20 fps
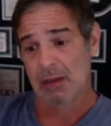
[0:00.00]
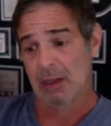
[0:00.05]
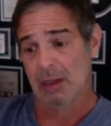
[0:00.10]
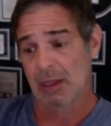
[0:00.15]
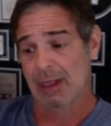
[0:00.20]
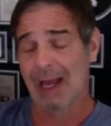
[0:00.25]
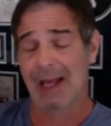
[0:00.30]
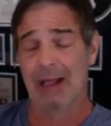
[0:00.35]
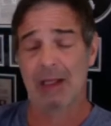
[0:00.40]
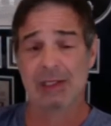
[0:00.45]

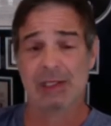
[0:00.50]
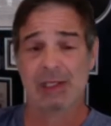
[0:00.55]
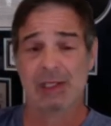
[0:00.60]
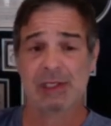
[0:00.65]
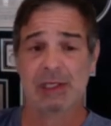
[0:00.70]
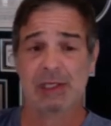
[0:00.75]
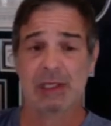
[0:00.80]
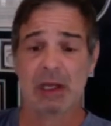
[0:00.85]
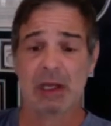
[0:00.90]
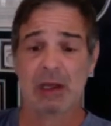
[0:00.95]

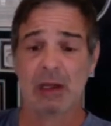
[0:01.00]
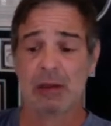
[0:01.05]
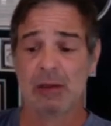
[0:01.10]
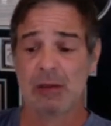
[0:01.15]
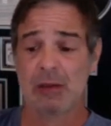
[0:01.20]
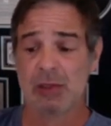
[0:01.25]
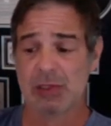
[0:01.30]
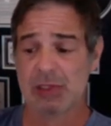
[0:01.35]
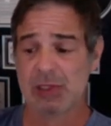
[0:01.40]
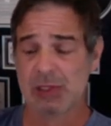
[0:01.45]
analysis and
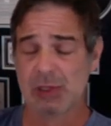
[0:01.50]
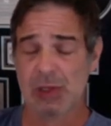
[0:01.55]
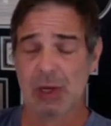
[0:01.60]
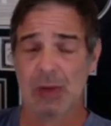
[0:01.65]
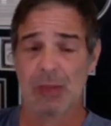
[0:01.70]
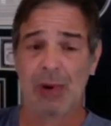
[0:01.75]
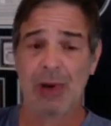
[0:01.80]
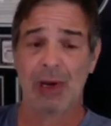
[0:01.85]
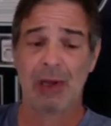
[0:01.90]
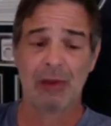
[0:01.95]
conclusions
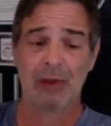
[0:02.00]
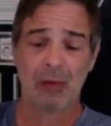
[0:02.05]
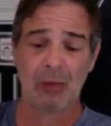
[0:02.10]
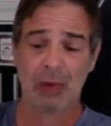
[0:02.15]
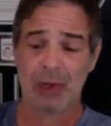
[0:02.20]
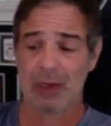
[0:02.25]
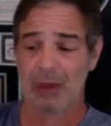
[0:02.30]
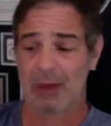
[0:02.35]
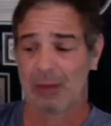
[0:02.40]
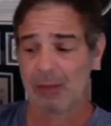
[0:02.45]
upon the
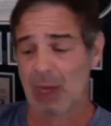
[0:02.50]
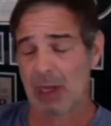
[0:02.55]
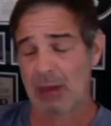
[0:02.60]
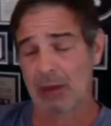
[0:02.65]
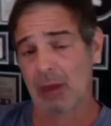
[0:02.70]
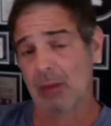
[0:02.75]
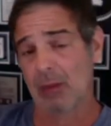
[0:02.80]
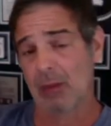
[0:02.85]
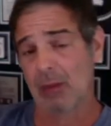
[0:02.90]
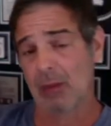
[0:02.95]
way the MET
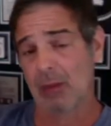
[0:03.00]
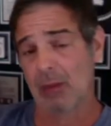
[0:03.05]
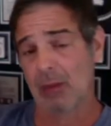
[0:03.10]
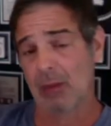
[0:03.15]
numbers